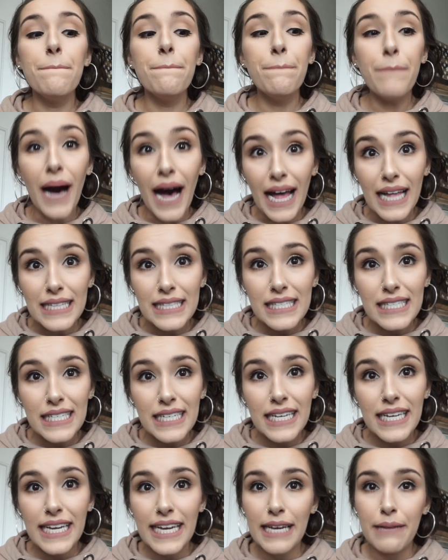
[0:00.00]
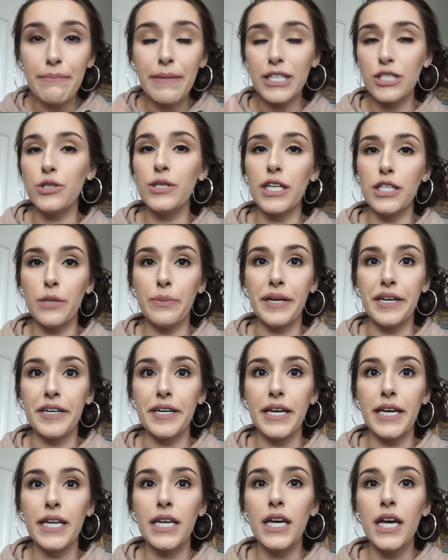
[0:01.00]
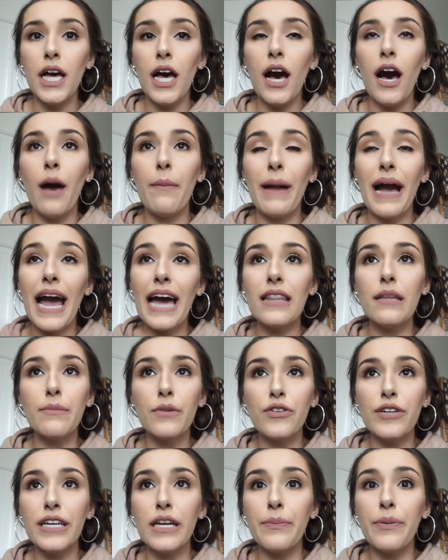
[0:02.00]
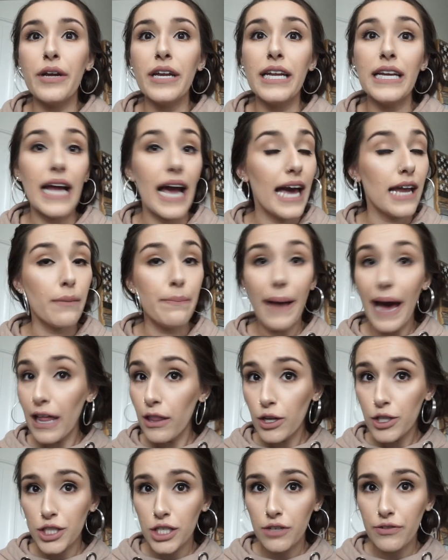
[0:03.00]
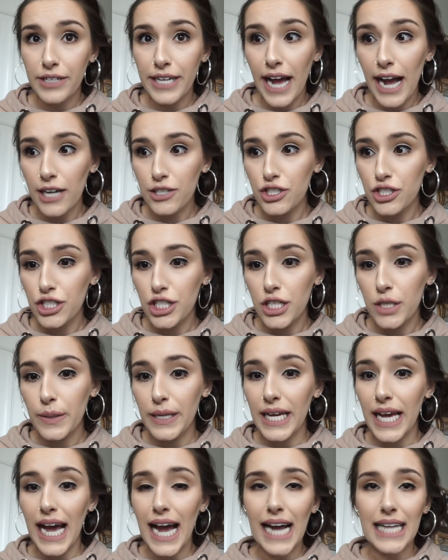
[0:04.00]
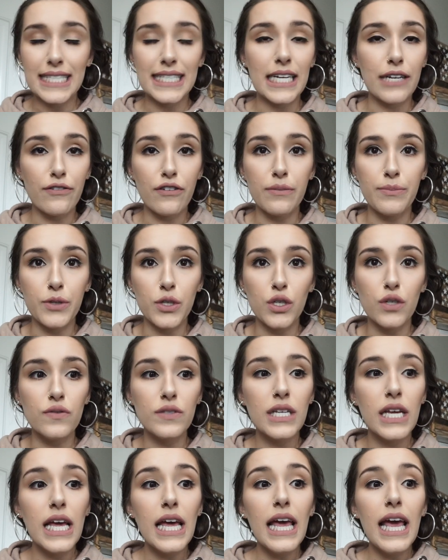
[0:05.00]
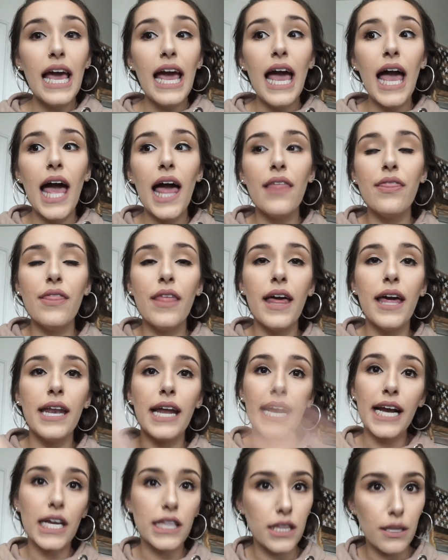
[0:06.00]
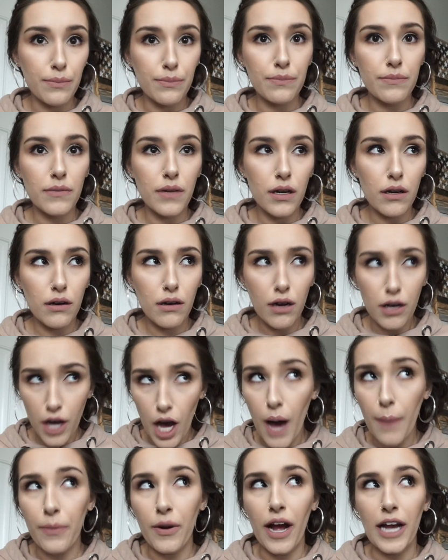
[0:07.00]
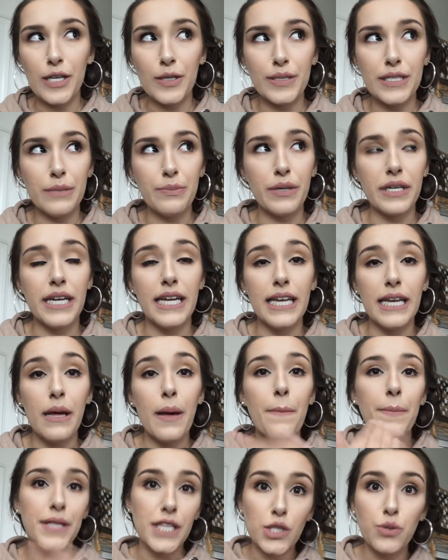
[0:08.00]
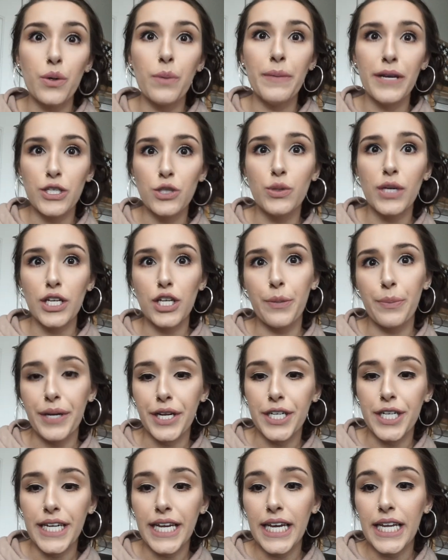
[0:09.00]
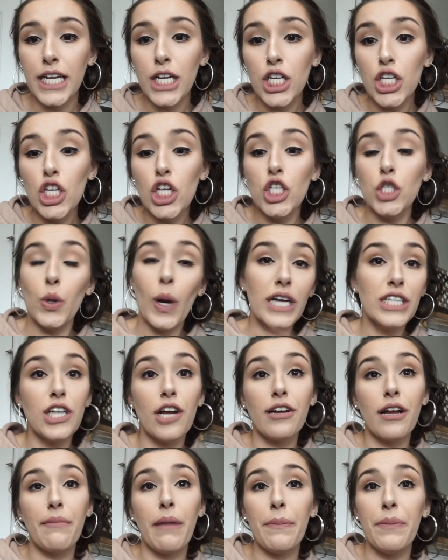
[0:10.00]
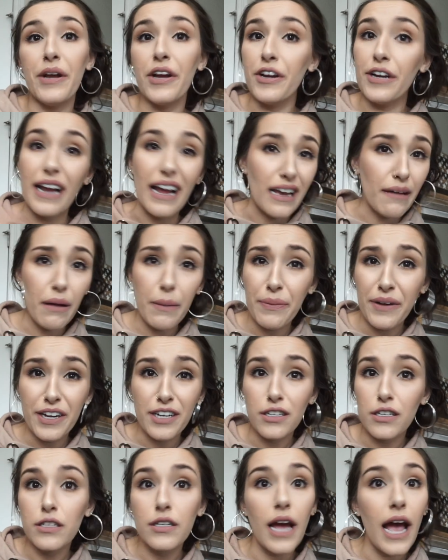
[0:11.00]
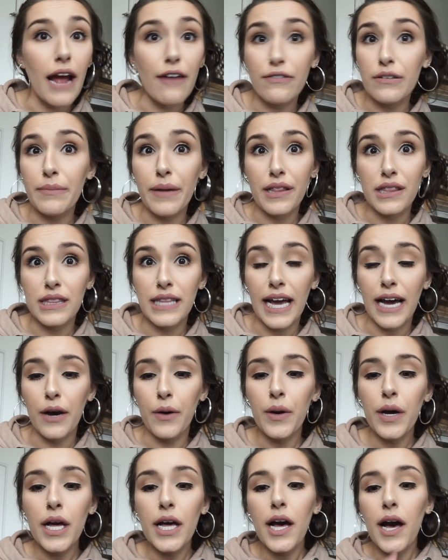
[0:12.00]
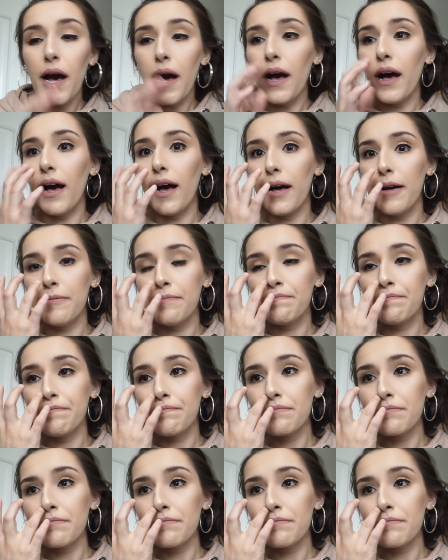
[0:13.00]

but it makes you get your period. Um, I had the Mirena put in, I had a bad allergic reaction to it, I had to get it removed, and then I got the copper IUD put in, but this one makes you get your period. So I started getting my period, I get my period every month now, um,